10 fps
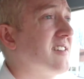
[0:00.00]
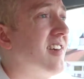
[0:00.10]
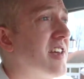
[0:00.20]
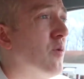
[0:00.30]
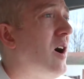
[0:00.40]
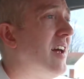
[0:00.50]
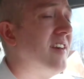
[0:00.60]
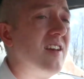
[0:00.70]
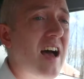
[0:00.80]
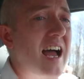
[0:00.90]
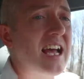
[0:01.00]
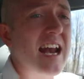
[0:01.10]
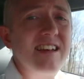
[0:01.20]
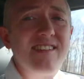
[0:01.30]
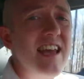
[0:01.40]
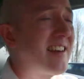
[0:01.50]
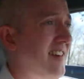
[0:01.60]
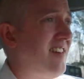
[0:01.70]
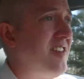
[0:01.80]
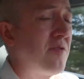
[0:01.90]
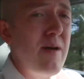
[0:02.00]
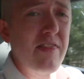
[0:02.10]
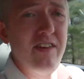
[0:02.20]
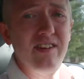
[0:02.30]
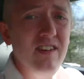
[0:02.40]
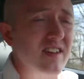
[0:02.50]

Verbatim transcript: I'll tell you what, I got addicted to this method.